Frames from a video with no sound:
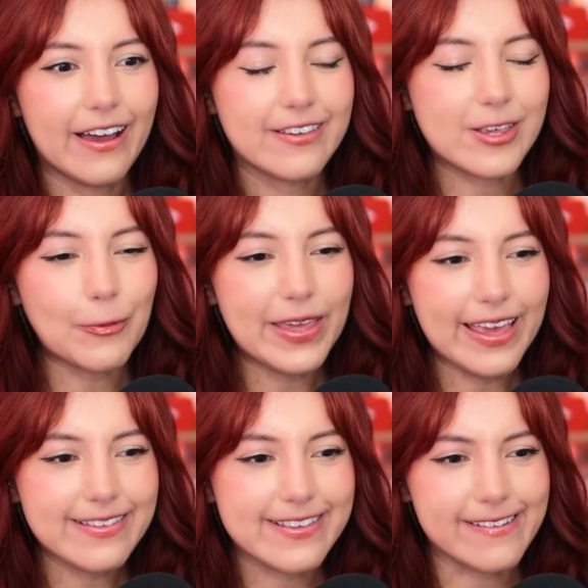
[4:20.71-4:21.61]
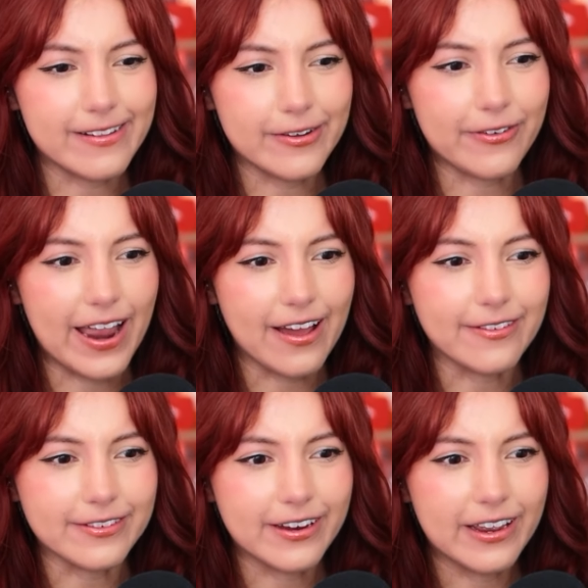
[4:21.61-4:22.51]
So he is still
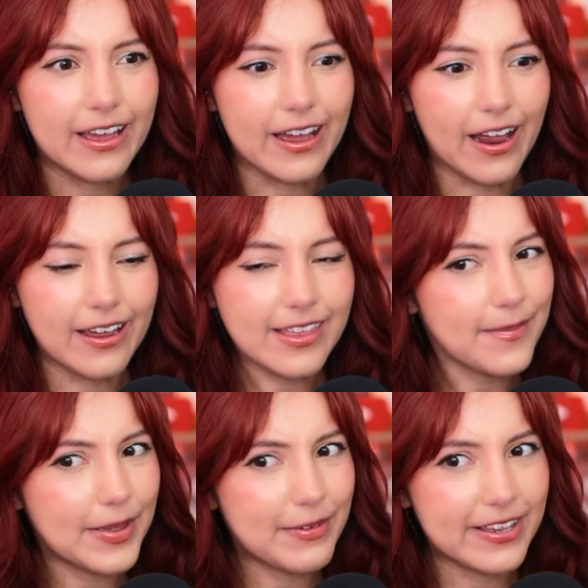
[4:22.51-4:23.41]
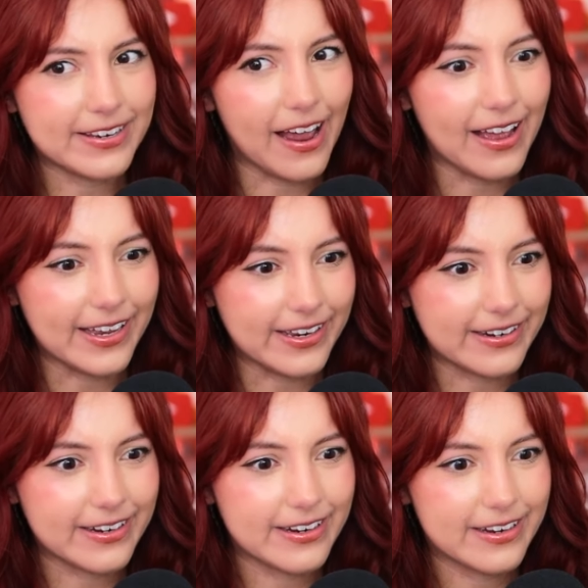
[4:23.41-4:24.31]
around. I thought maybe he died.